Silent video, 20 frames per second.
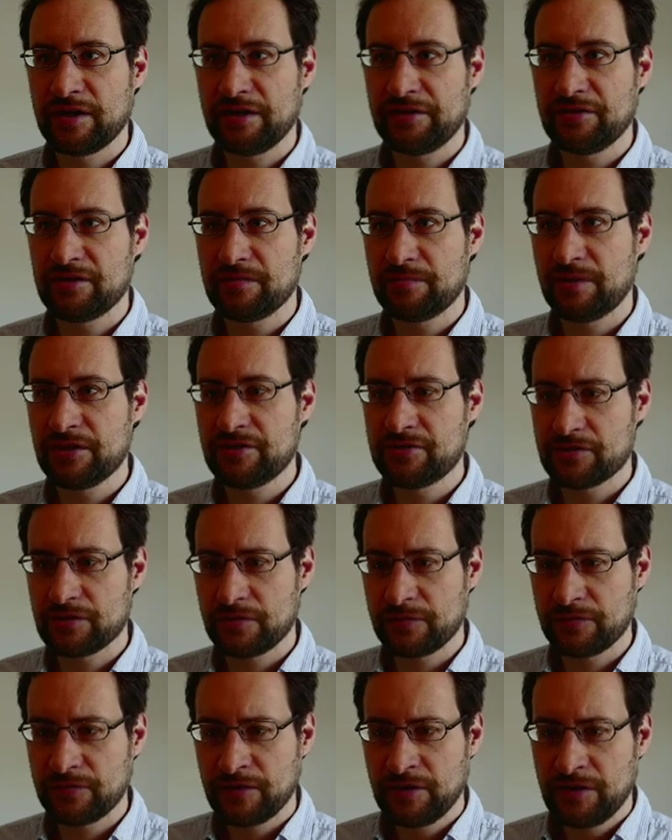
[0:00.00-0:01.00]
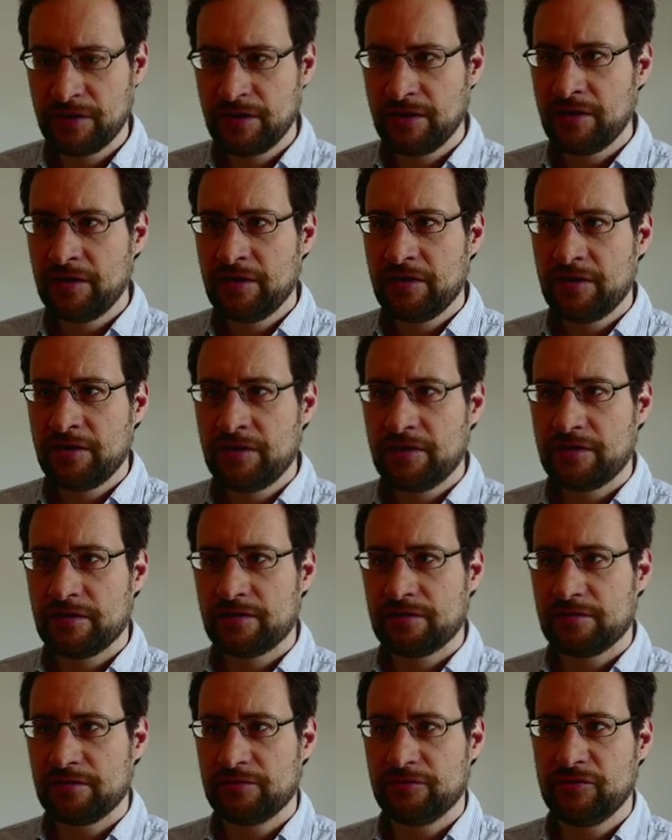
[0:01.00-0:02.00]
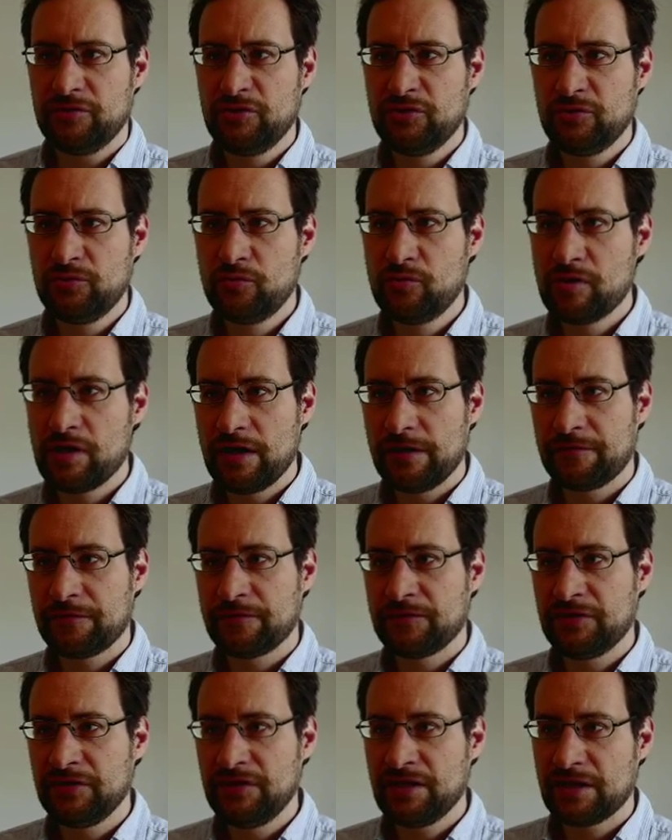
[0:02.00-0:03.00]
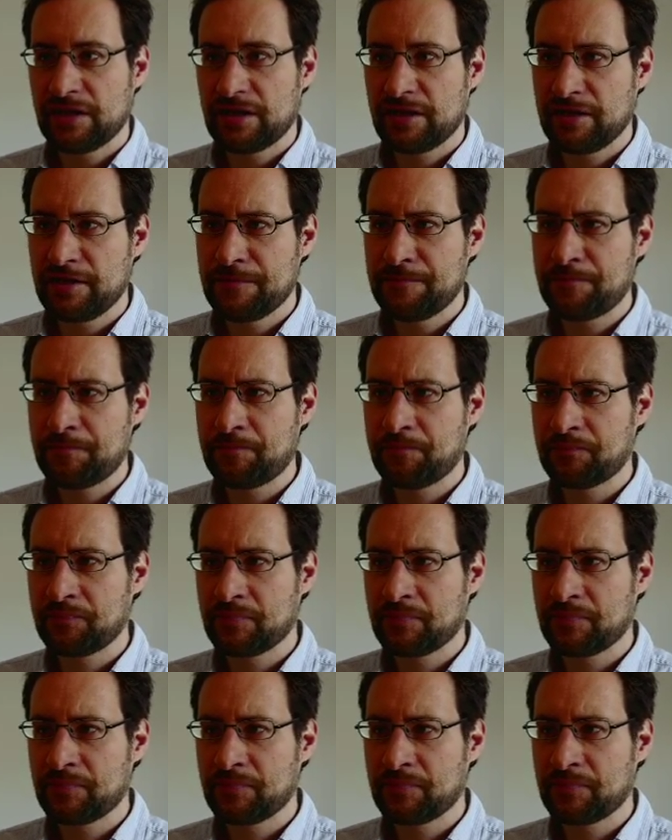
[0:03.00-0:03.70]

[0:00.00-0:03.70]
I added a bunch of new FTDI